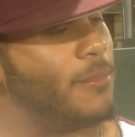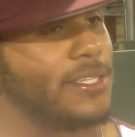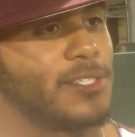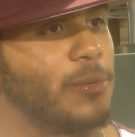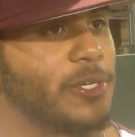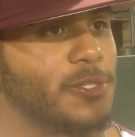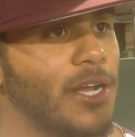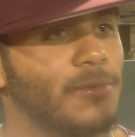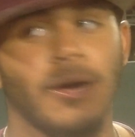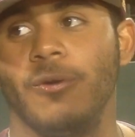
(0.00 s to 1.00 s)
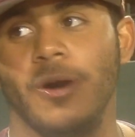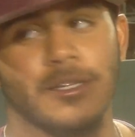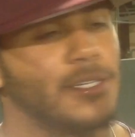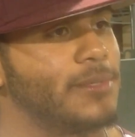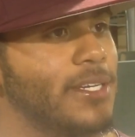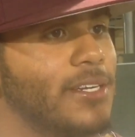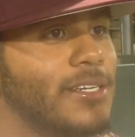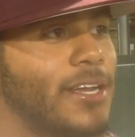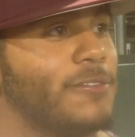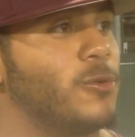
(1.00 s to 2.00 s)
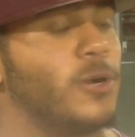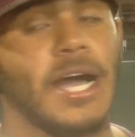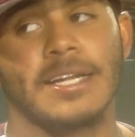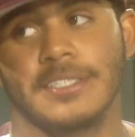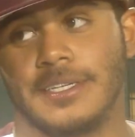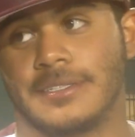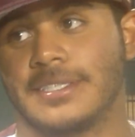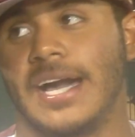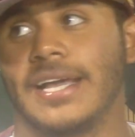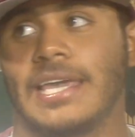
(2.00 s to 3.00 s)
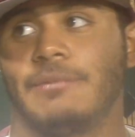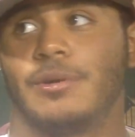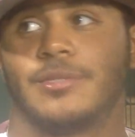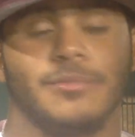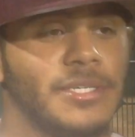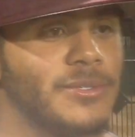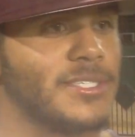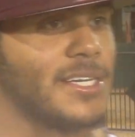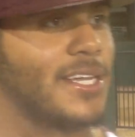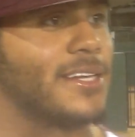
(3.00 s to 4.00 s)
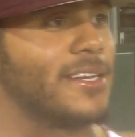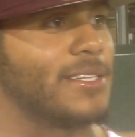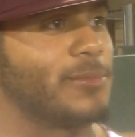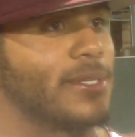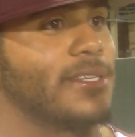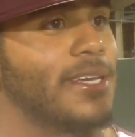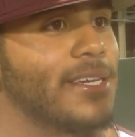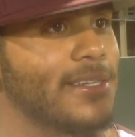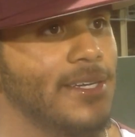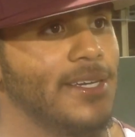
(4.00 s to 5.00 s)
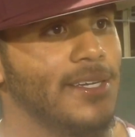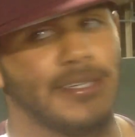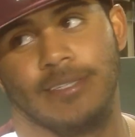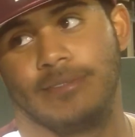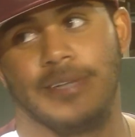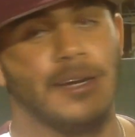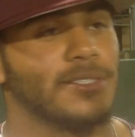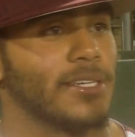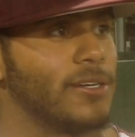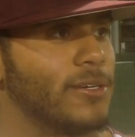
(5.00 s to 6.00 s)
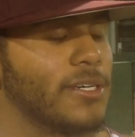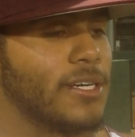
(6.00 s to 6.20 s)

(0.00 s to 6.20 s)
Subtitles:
my stomach dropped. I walked up there and there. Well, actually, a guy came up to me and was like, "It ain't nothing but a thing," and I was like, "Oh